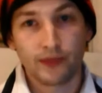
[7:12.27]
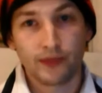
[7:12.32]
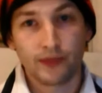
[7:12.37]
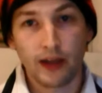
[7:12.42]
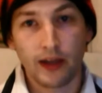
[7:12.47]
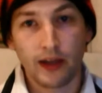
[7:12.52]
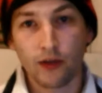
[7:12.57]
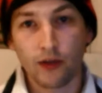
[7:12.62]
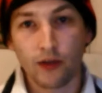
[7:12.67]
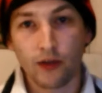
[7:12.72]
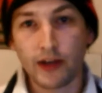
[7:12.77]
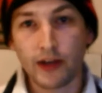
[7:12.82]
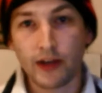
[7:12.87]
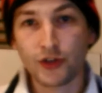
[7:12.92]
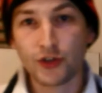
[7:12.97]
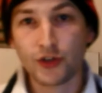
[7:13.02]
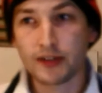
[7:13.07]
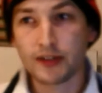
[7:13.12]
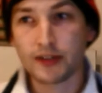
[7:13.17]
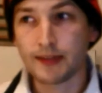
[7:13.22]
Now,
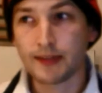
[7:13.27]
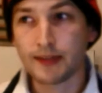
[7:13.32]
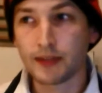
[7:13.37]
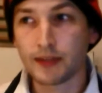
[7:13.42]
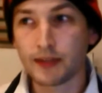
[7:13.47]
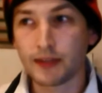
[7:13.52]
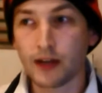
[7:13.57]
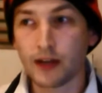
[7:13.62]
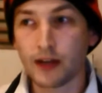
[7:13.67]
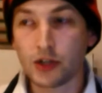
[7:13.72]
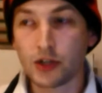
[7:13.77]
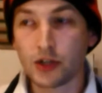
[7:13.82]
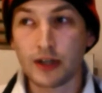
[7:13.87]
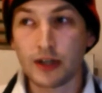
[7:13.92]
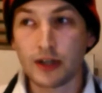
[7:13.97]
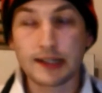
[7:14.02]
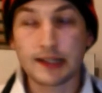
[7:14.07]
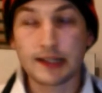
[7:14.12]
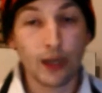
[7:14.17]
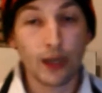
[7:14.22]
racial is something that I try
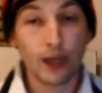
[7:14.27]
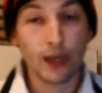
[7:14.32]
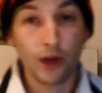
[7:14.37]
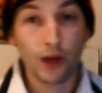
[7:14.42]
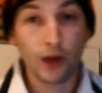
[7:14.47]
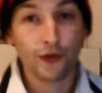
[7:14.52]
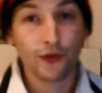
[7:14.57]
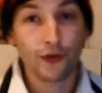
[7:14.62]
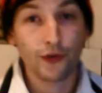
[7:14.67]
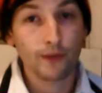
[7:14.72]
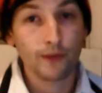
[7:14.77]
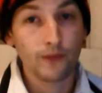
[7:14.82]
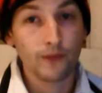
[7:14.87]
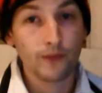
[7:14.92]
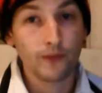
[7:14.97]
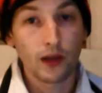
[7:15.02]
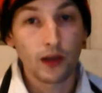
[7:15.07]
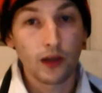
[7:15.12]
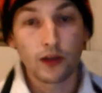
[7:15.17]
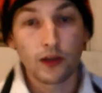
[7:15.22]
and stay away from,
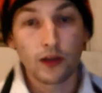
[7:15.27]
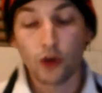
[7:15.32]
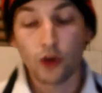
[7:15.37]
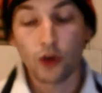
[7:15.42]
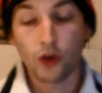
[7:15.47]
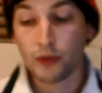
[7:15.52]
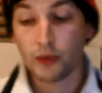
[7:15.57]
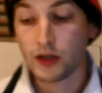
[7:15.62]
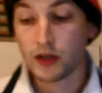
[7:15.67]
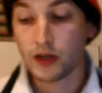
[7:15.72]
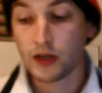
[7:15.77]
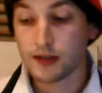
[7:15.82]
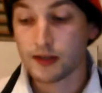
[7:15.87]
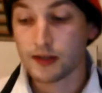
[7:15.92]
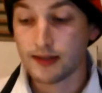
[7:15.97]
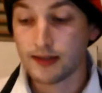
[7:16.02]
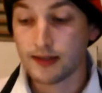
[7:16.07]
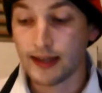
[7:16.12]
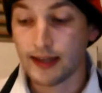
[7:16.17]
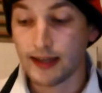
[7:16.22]
not because
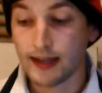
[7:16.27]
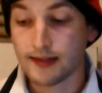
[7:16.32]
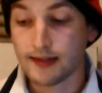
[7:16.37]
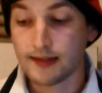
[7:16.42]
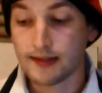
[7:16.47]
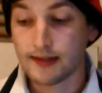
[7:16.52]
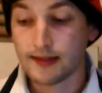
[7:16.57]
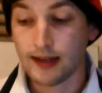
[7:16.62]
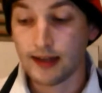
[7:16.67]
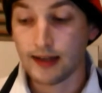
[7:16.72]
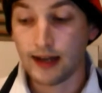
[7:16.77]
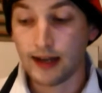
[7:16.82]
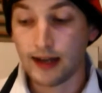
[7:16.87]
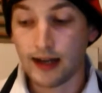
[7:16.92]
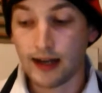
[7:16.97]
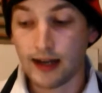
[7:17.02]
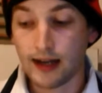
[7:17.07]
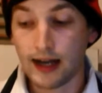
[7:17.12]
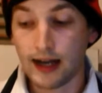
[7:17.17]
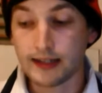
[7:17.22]
it's
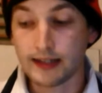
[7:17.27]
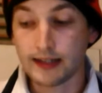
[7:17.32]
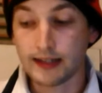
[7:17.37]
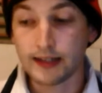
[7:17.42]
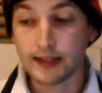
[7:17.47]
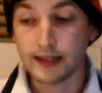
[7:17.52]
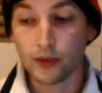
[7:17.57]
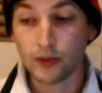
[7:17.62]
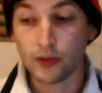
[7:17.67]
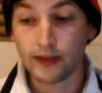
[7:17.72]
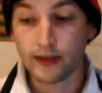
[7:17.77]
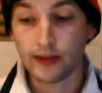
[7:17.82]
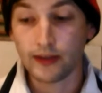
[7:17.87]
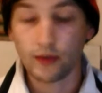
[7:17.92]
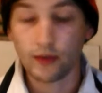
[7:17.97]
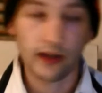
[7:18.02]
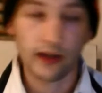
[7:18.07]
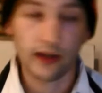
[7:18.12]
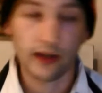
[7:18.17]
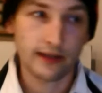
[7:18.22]
hard to deal with.
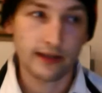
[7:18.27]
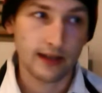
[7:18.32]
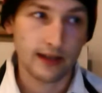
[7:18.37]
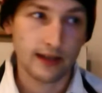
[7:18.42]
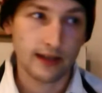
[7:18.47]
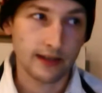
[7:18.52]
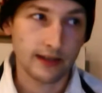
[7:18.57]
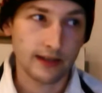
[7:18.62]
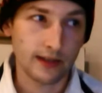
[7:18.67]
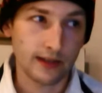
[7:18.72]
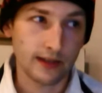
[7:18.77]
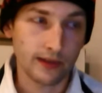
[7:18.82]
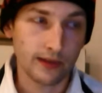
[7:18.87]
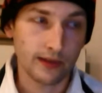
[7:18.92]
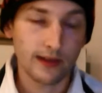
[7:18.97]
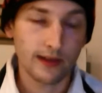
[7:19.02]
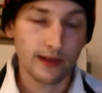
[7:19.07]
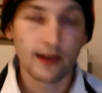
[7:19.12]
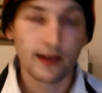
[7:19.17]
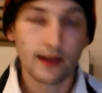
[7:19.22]
Well, it is hard to deal with.